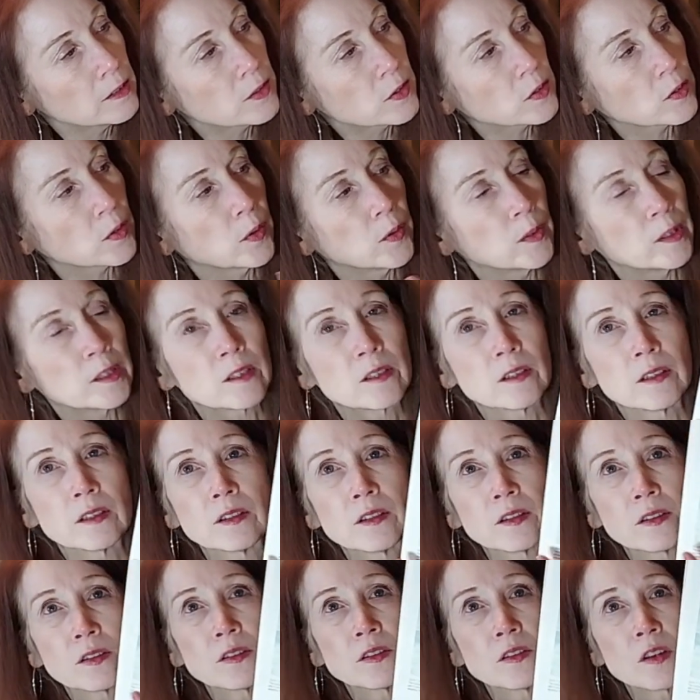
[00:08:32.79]
So it's
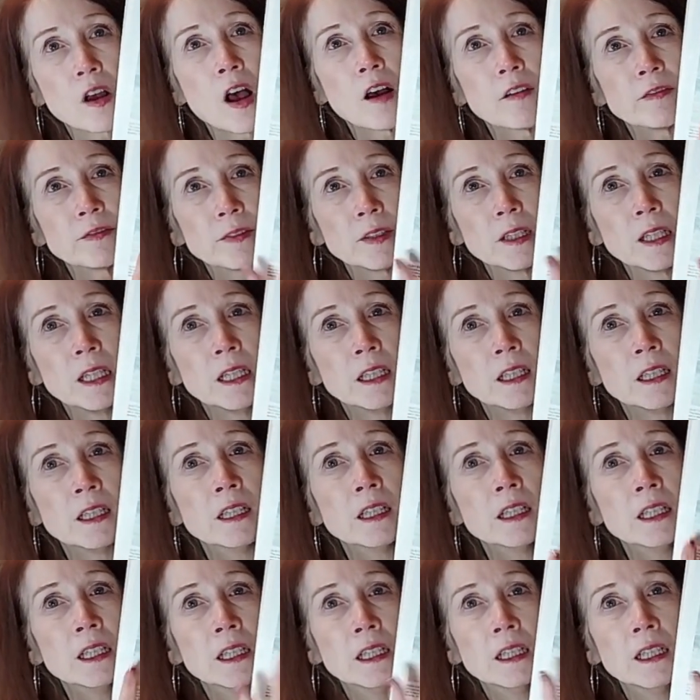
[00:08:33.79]
a
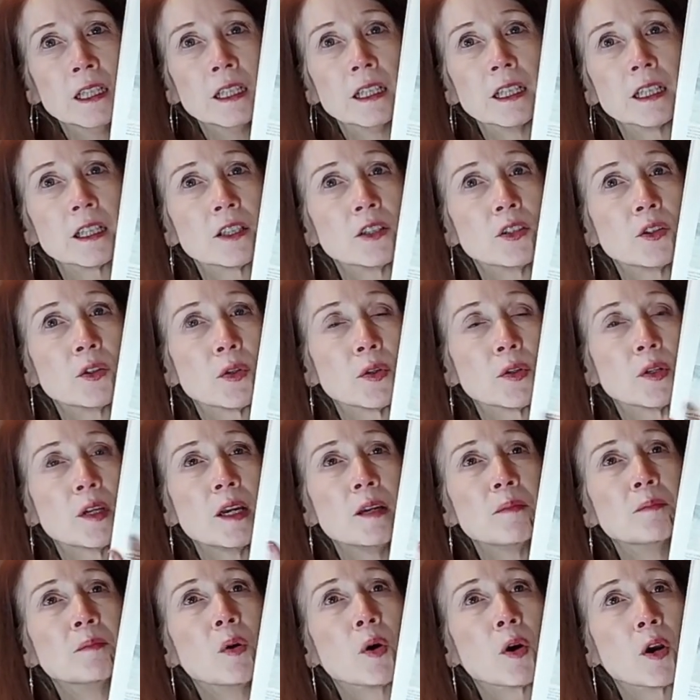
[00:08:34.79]
softening. It can
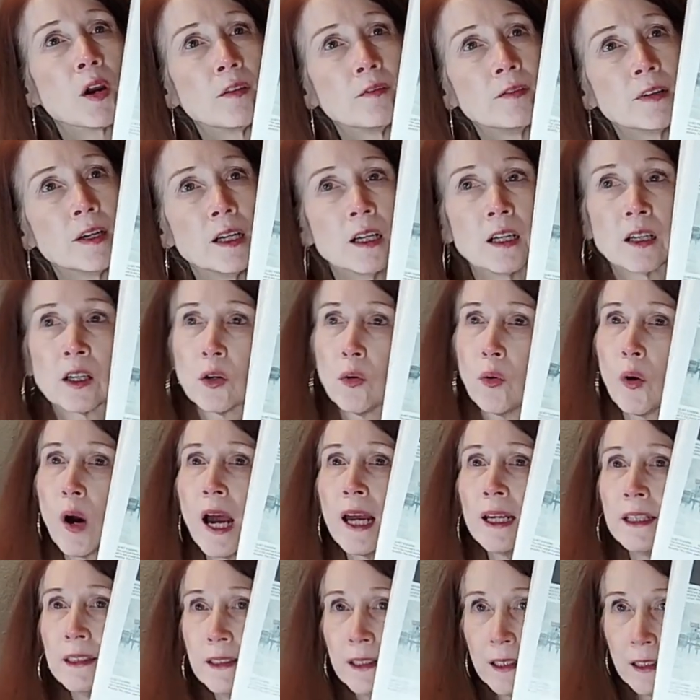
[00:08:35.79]
create more of a
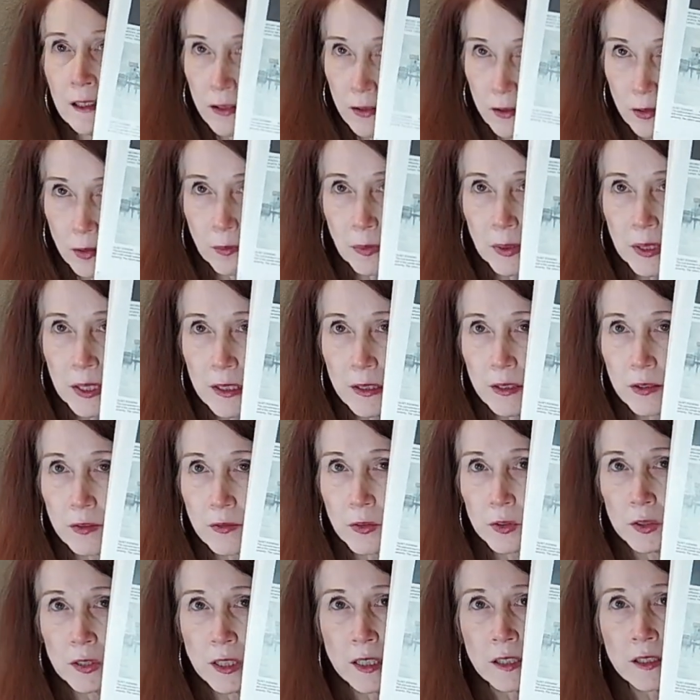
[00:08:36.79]
quietness, a
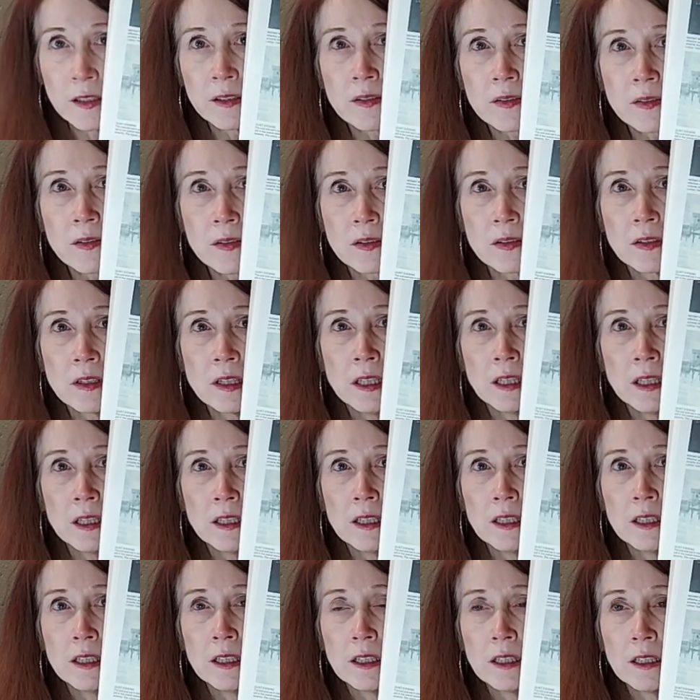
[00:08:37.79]
peacefulness,
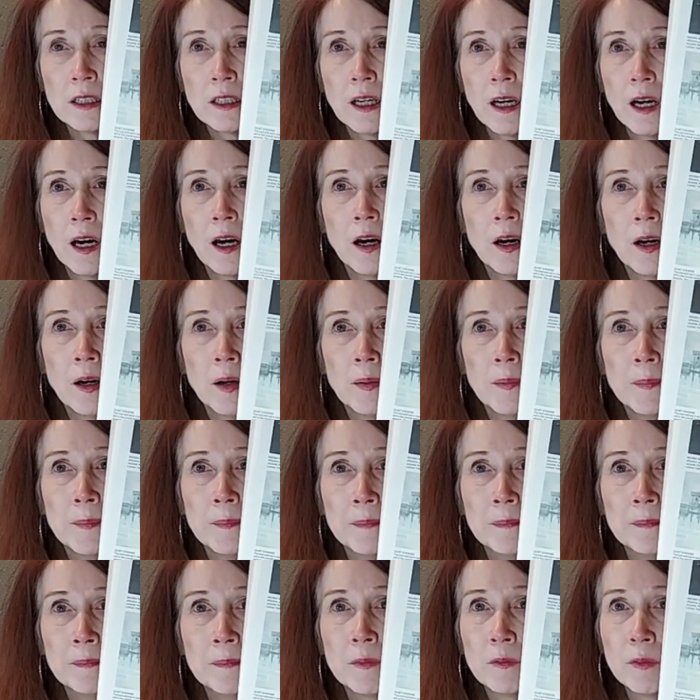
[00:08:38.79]

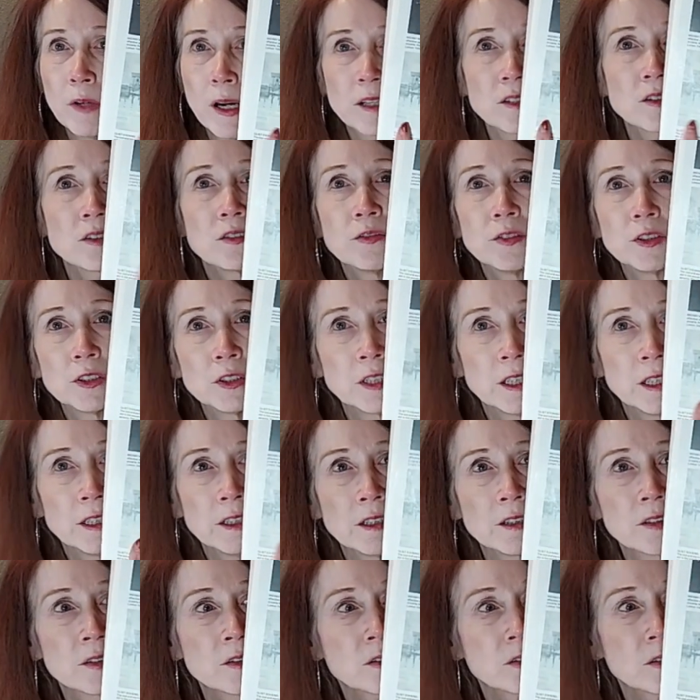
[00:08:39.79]

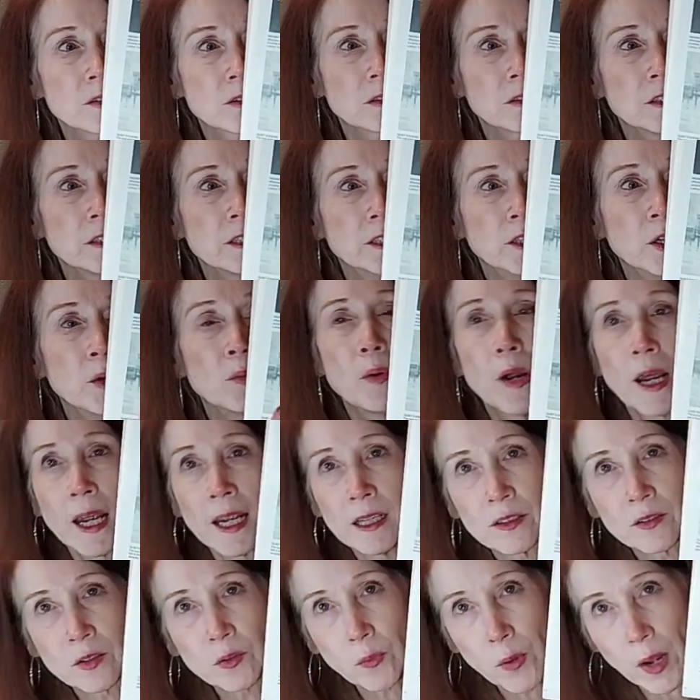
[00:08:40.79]
restfulness in a
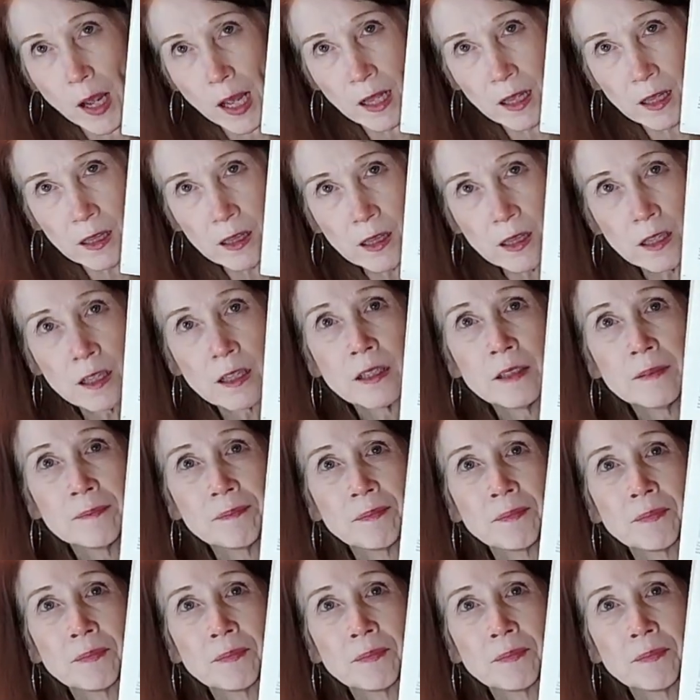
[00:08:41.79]
way as well.